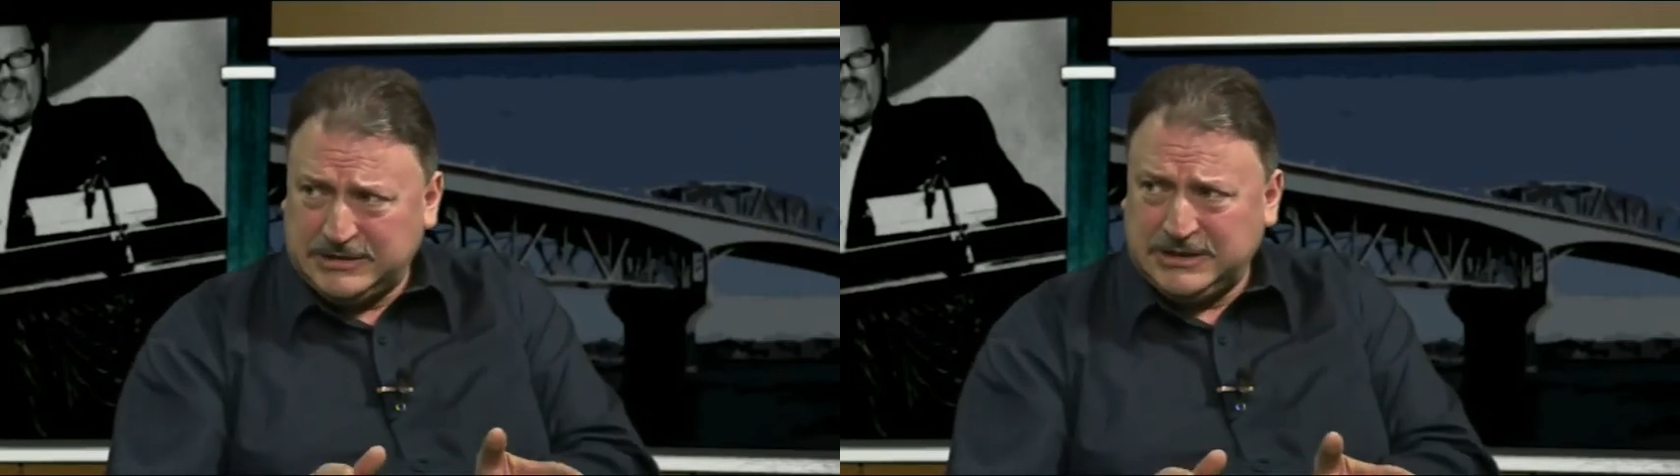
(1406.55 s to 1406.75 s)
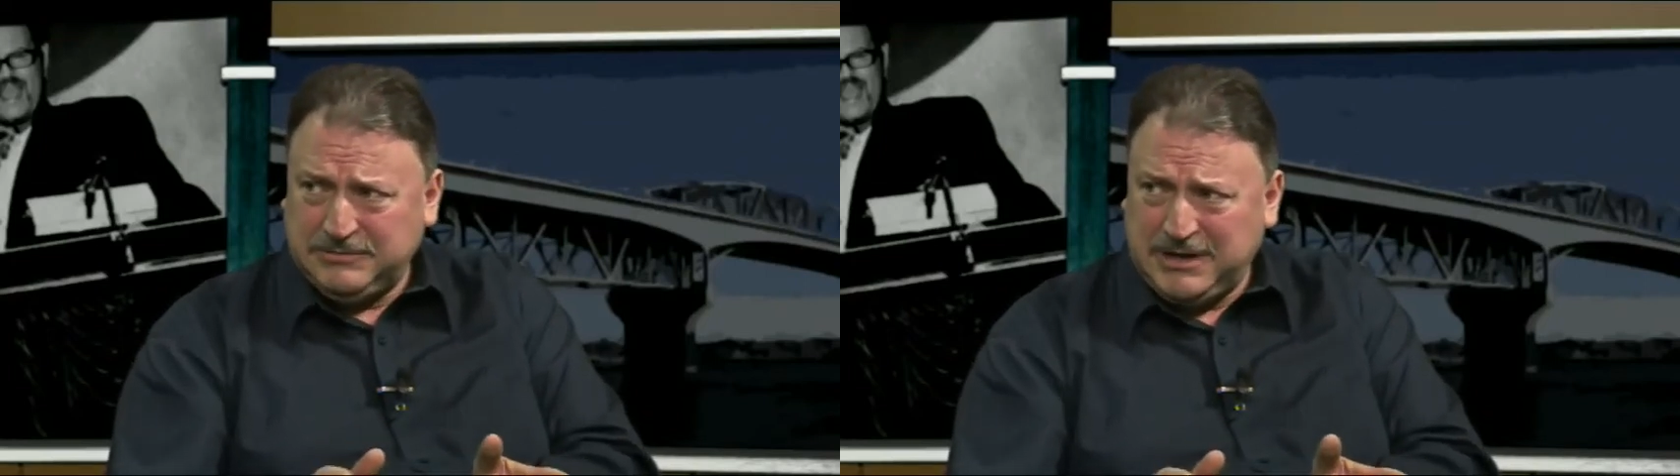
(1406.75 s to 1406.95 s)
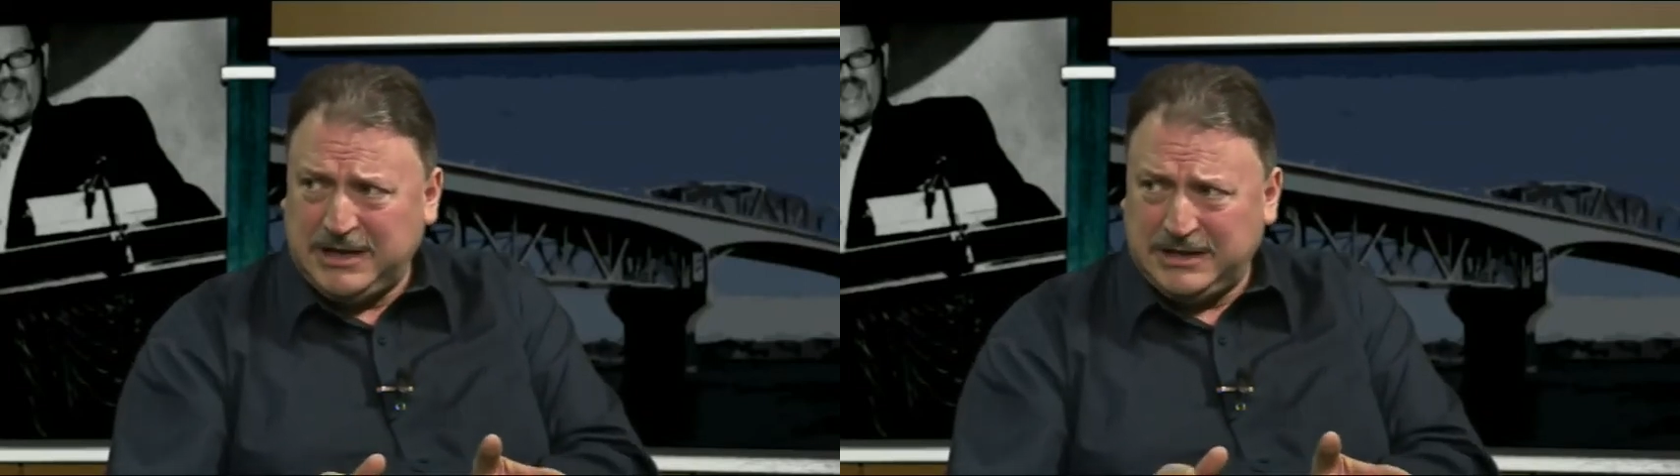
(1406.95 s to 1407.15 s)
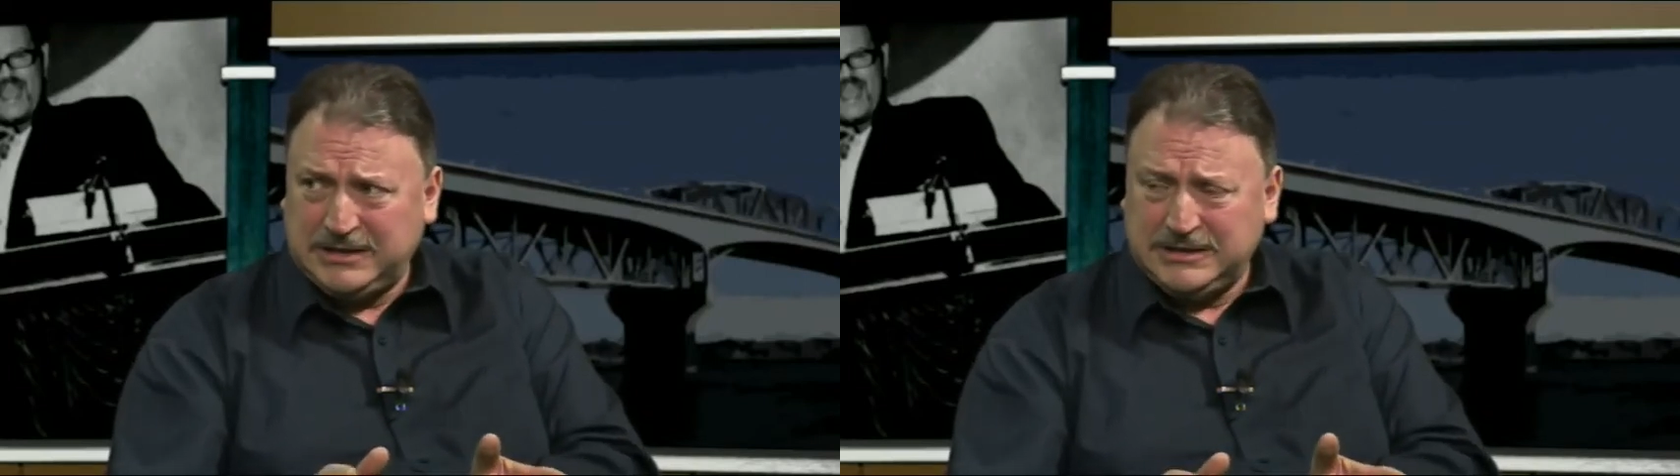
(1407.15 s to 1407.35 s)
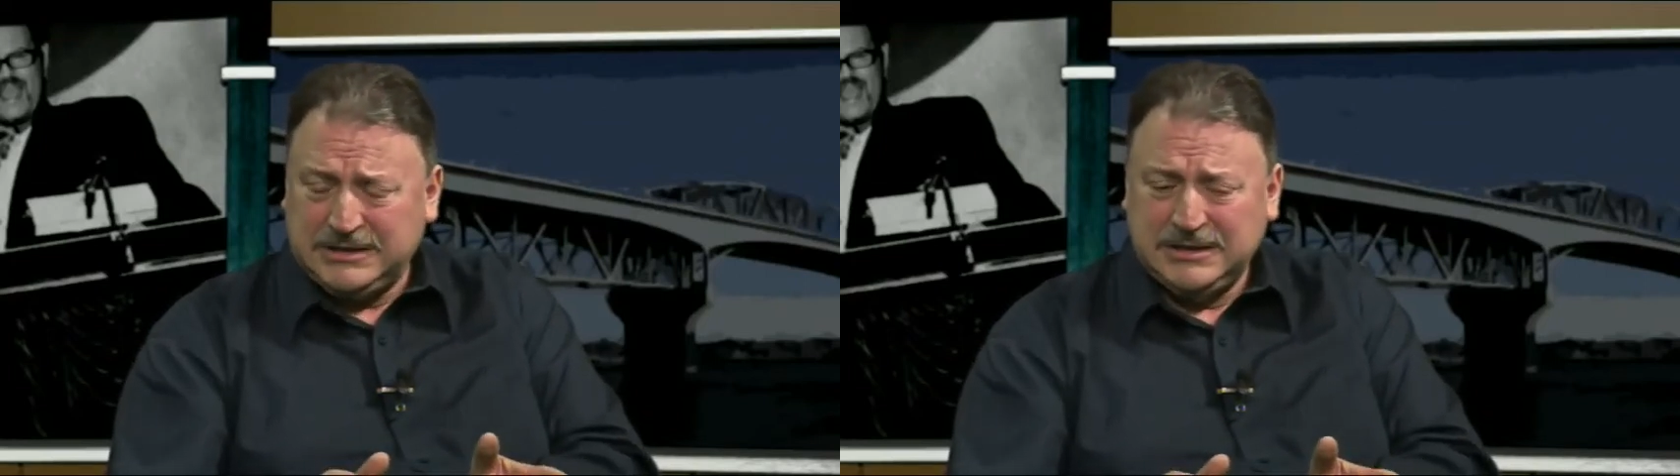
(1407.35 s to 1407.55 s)
with more
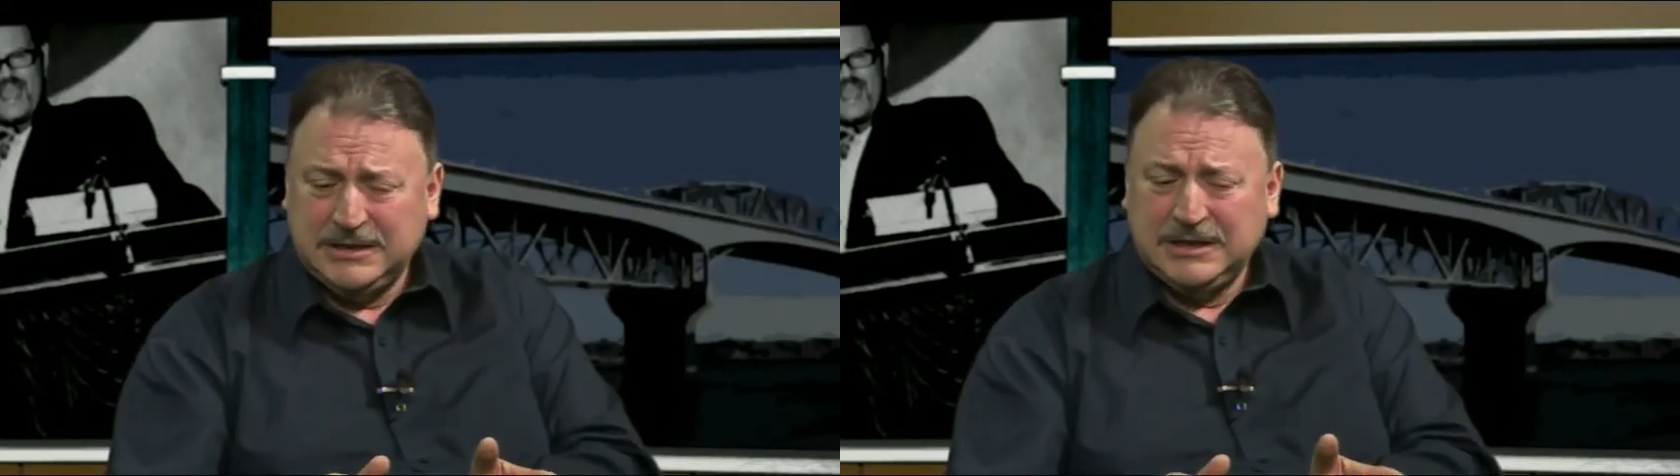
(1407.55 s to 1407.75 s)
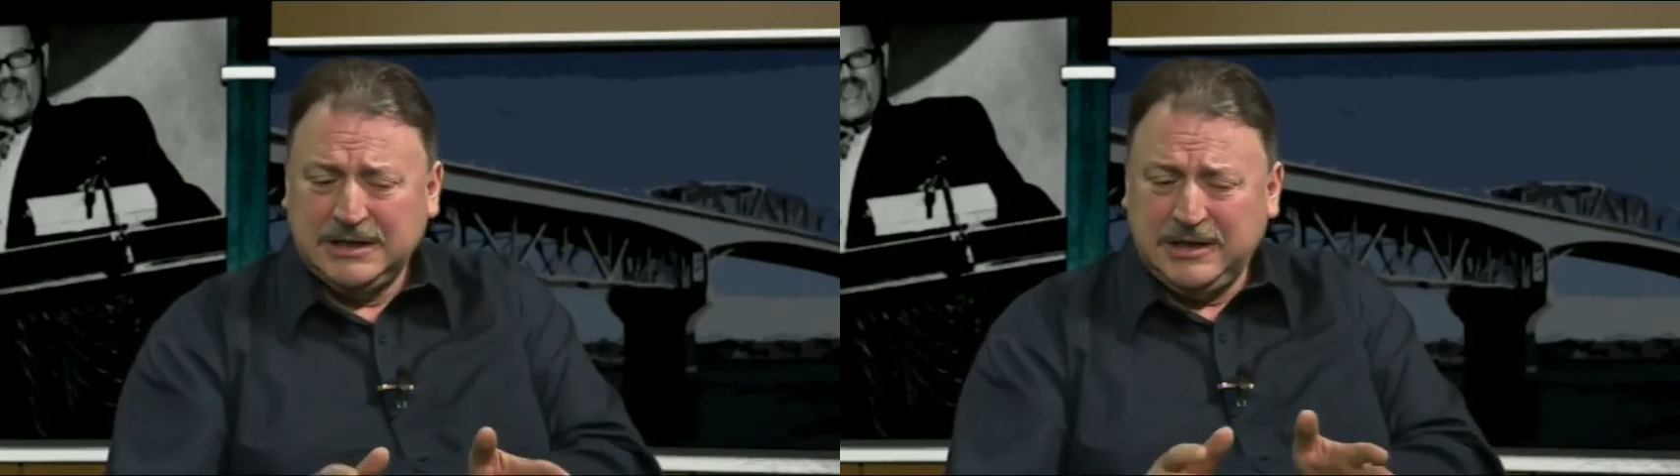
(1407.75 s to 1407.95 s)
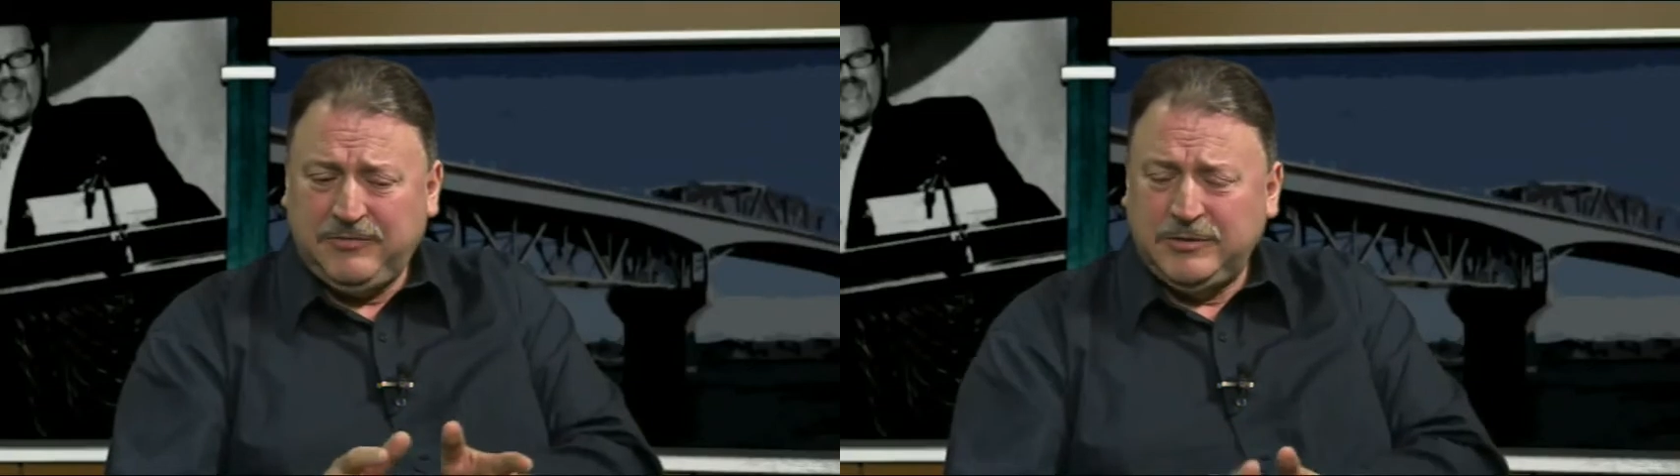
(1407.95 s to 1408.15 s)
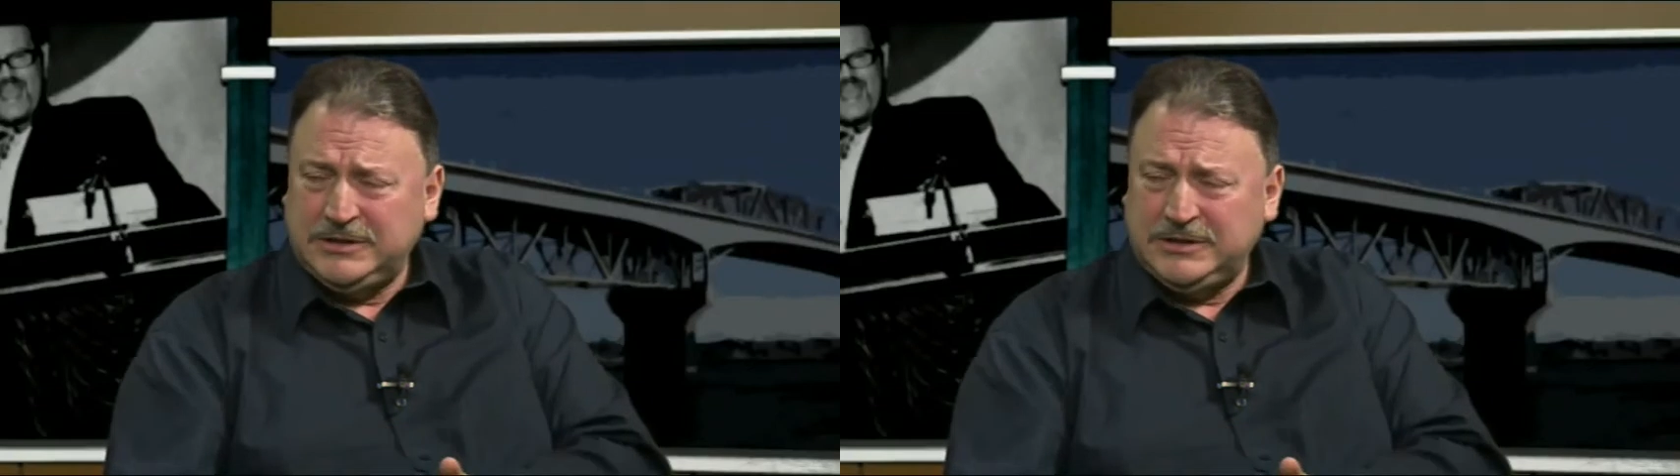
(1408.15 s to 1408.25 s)
seats